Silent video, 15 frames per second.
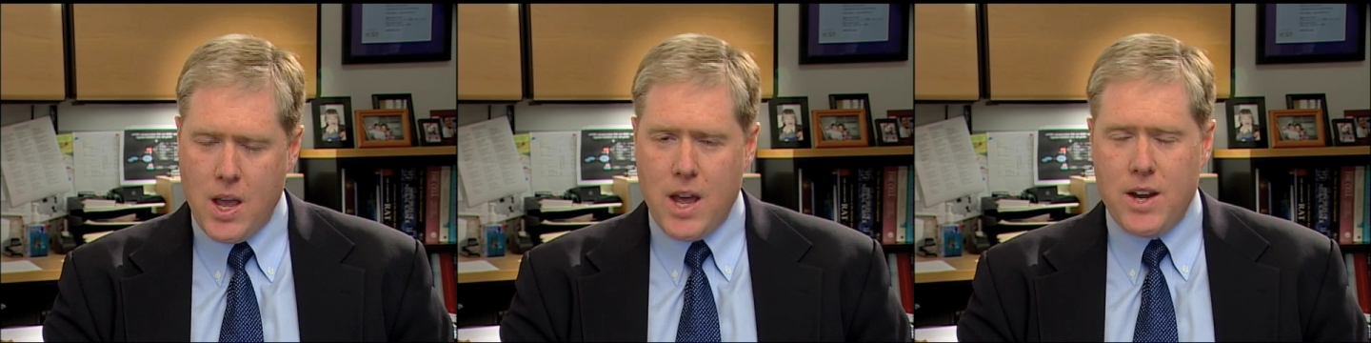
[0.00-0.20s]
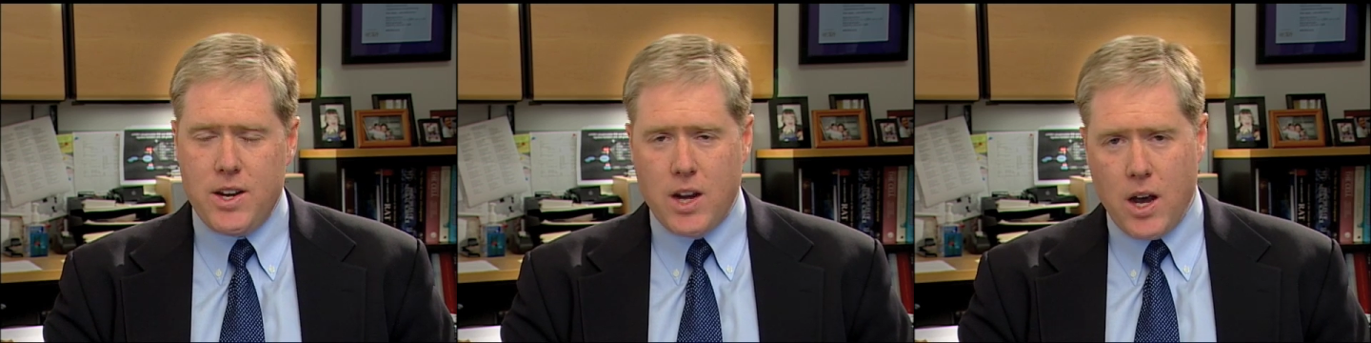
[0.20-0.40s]

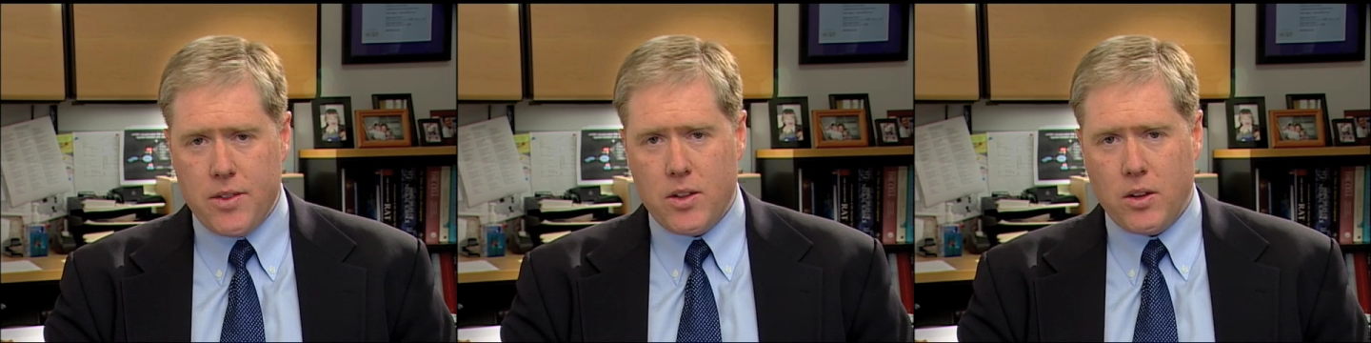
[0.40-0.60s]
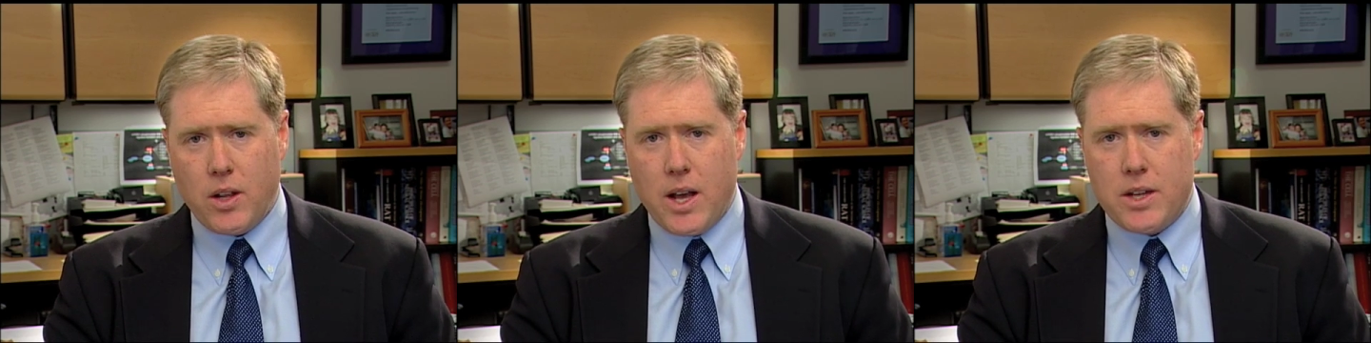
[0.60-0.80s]

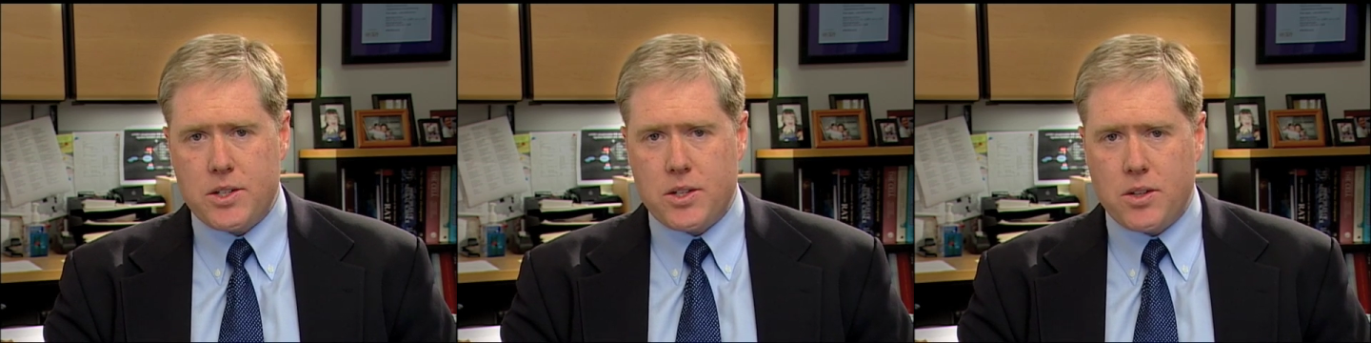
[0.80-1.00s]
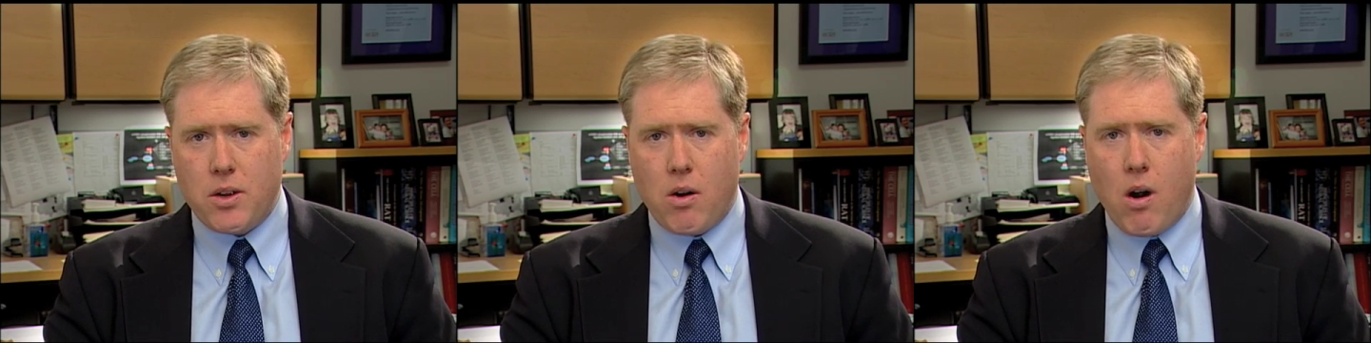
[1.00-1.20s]

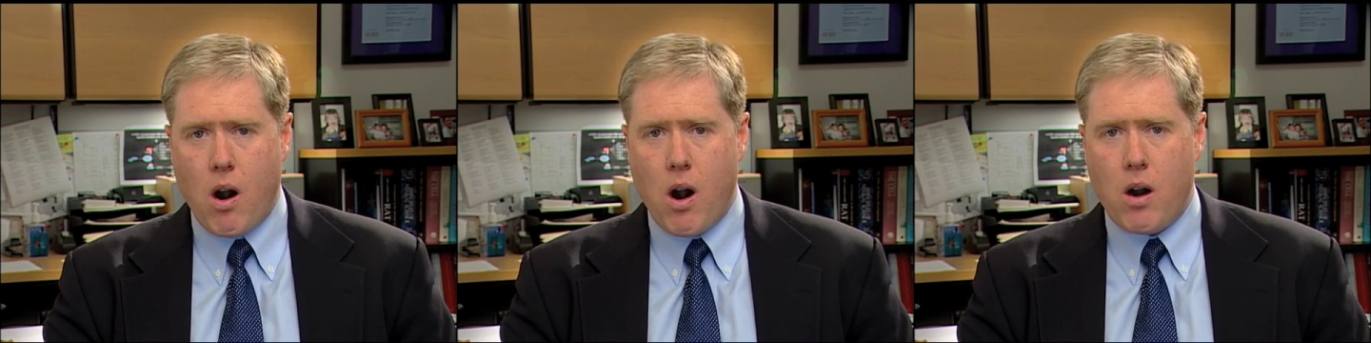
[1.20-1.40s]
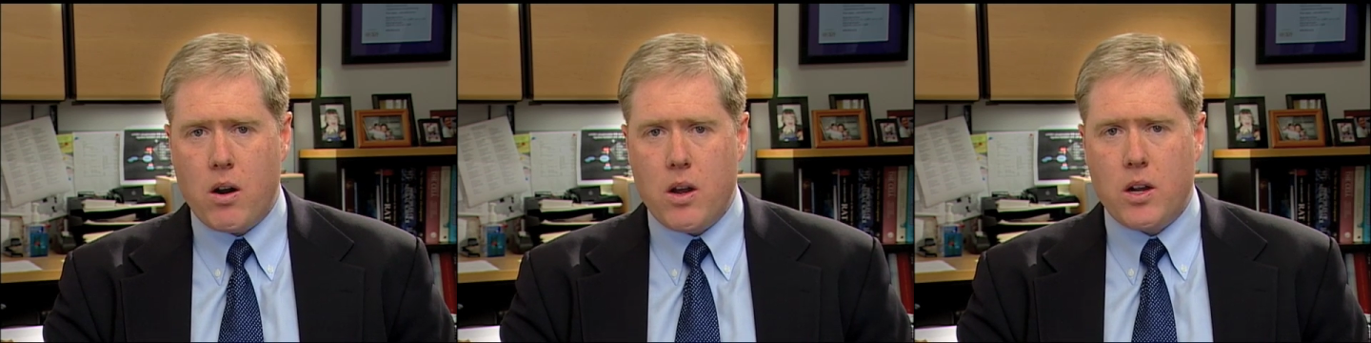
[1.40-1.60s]
Nonetheless, there
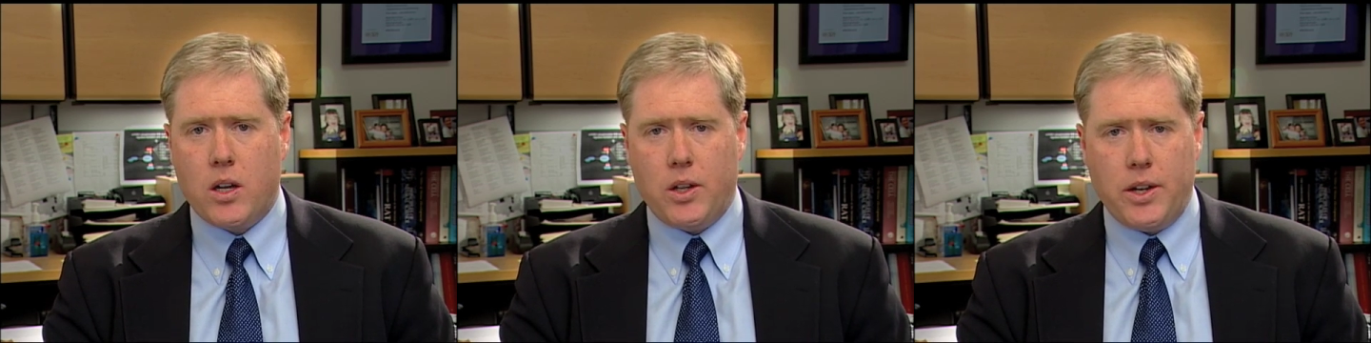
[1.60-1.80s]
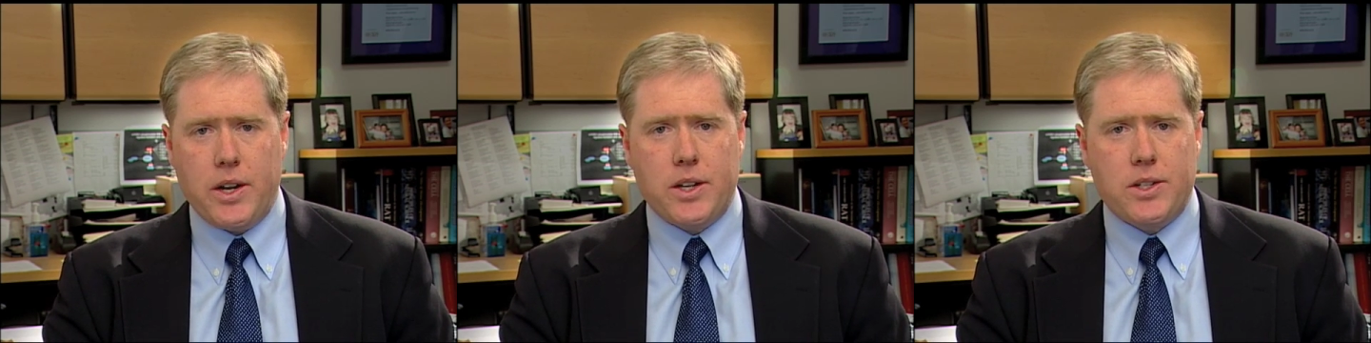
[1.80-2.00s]
are
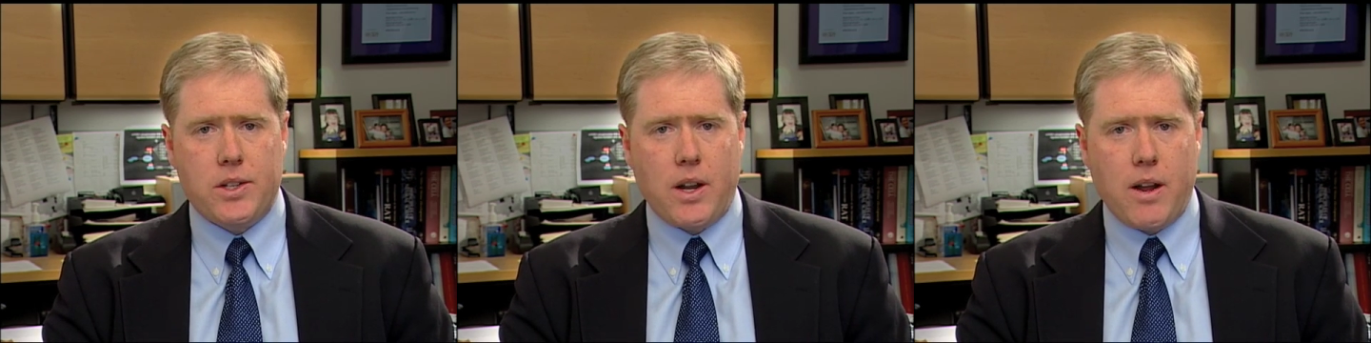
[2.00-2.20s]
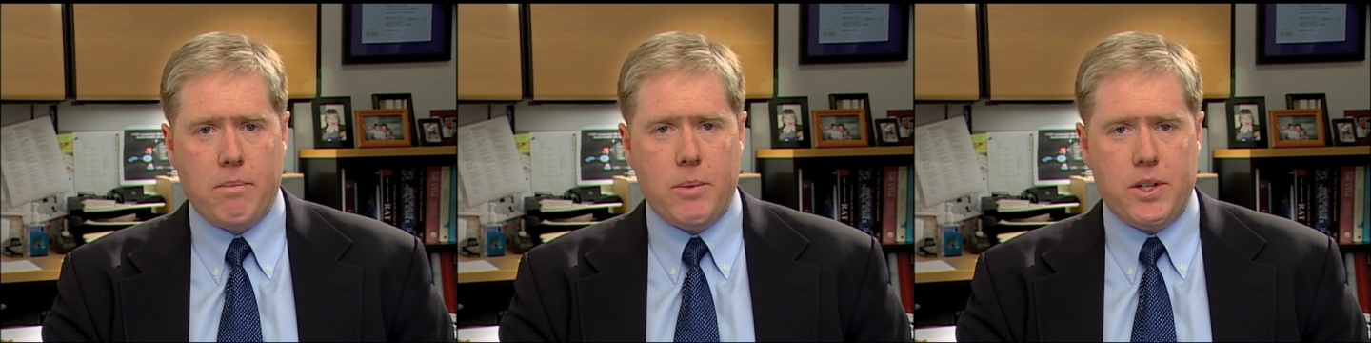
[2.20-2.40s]
clinics
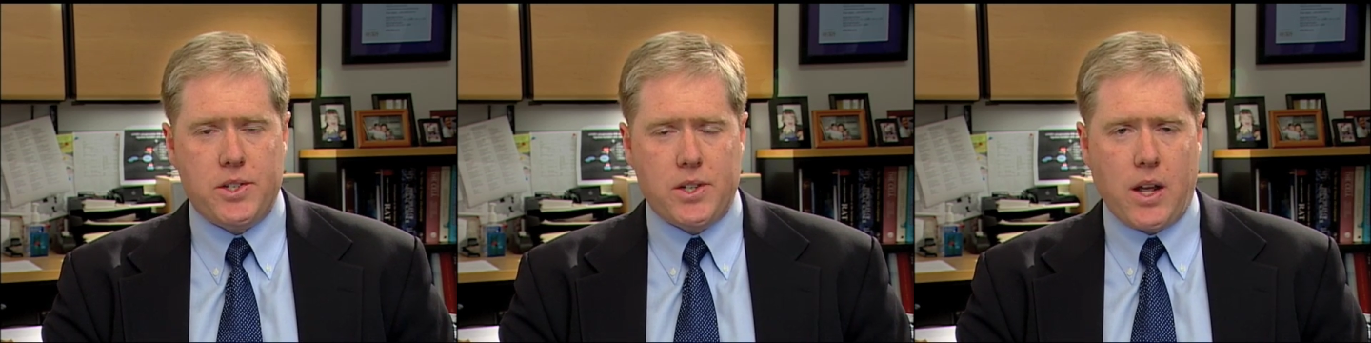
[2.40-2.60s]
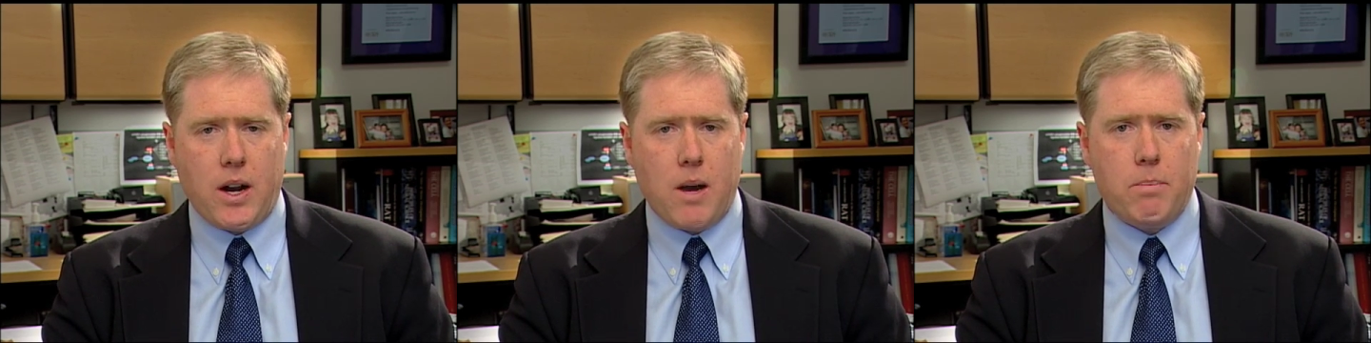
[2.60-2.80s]
that have been
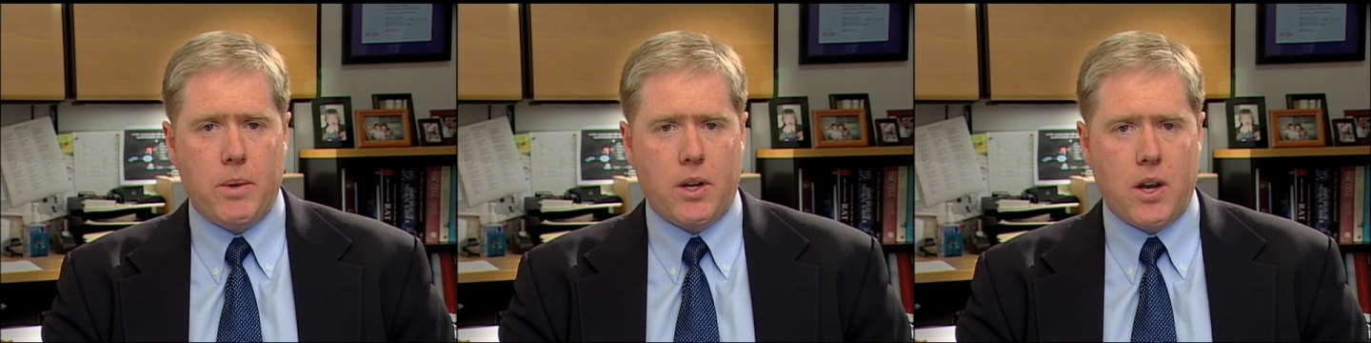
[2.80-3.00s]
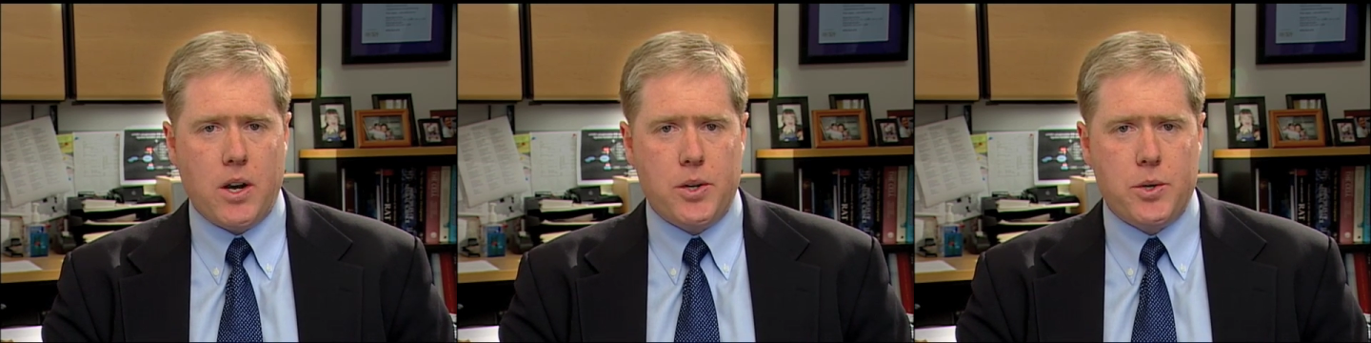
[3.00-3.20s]
set up
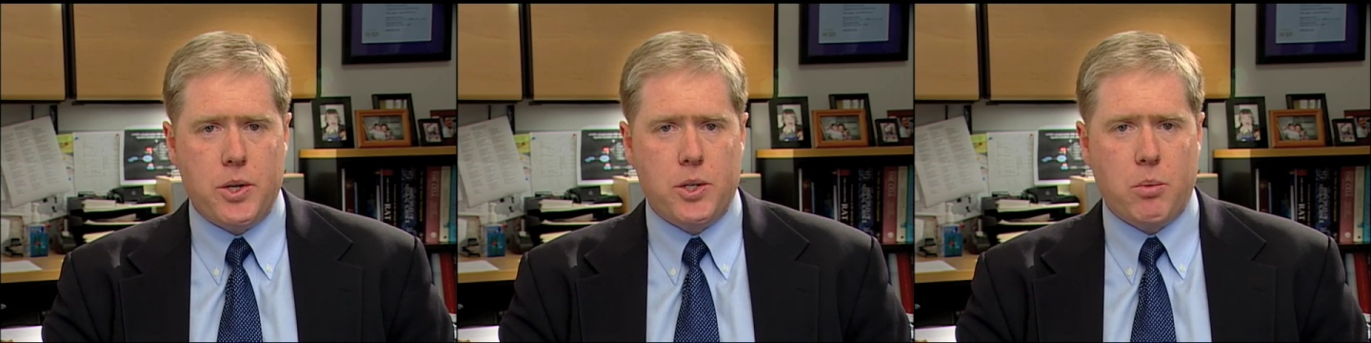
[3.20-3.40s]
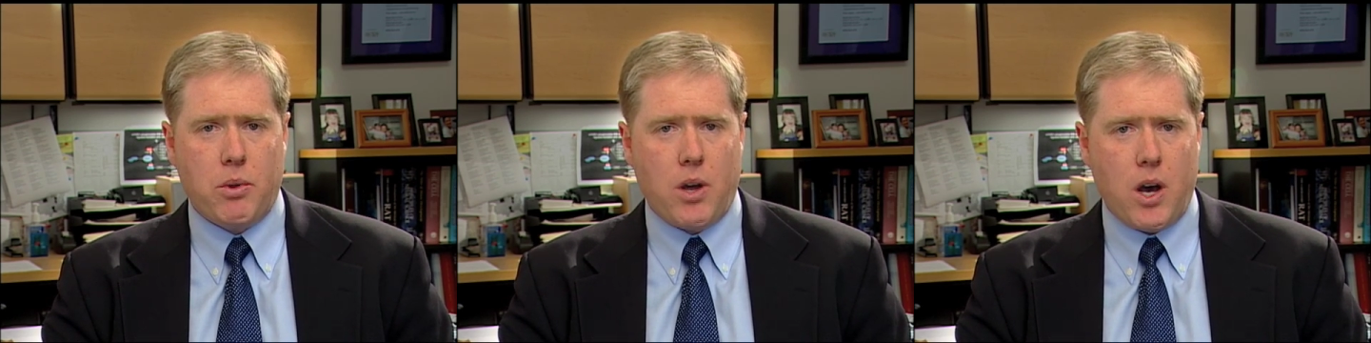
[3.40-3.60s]
in countries with